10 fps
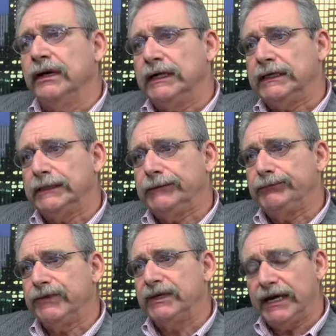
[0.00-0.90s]

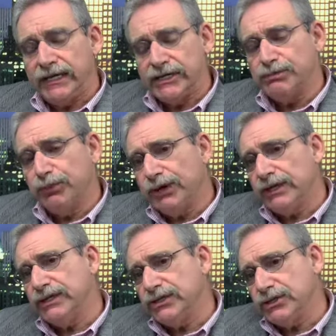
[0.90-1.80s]
got his book
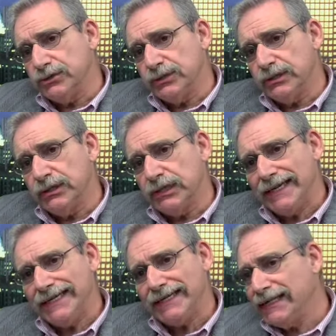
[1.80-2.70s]
in this union
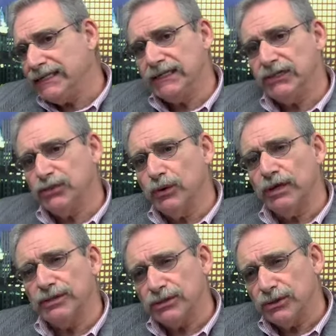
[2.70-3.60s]
in
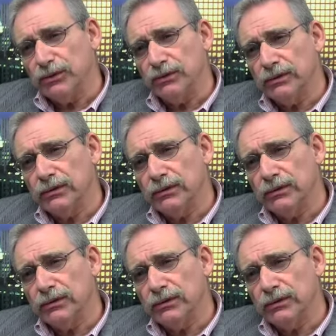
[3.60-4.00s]
1922.